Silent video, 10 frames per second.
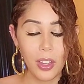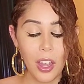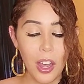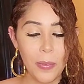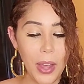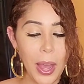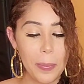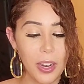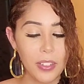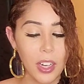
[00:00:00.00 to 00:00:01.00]
what
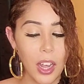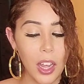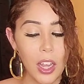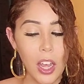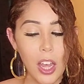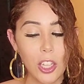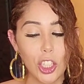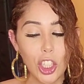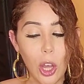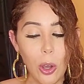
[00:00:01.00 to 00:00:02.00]
happened after that?
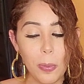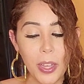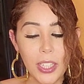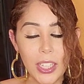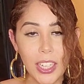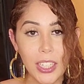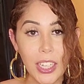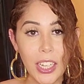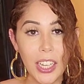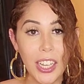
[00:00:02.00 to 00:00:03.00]
So
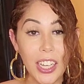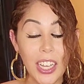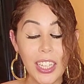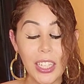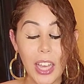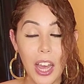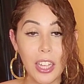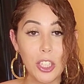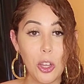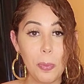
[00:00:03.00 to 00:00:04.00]
basically,
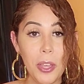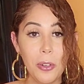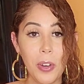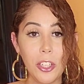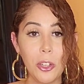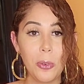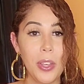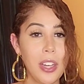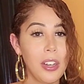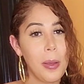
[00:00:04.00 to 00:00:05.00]
yeah, so me and Rachel,
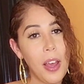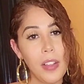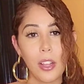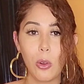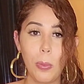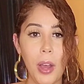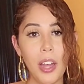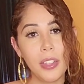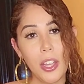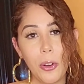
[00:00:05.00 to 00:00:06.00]
we ended up having like a little
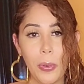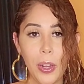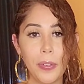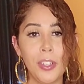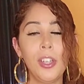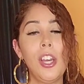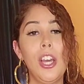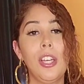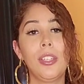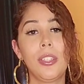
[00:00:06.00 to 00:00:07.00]
bond thing or whatever.
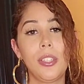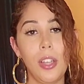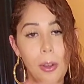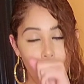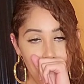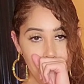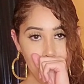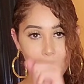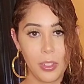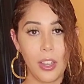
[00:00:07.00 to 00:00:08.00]
So
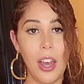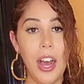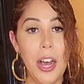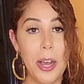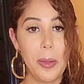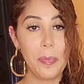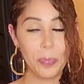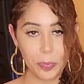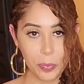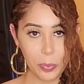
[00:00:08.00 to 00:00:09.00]
after
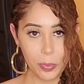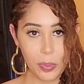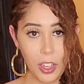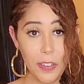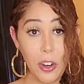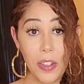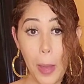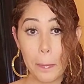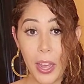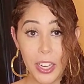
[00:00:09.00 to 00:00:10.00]
all
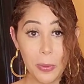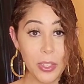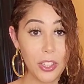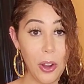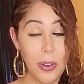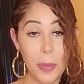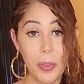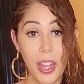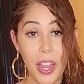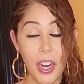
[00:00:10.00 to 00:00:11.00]
that money was thrown up
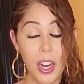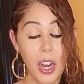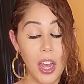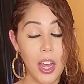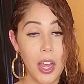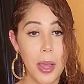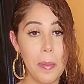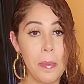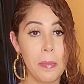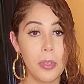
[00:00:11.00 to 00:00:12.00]
in the air,
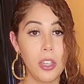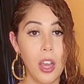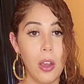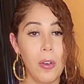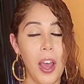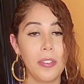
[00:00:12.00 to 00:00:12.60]
you know,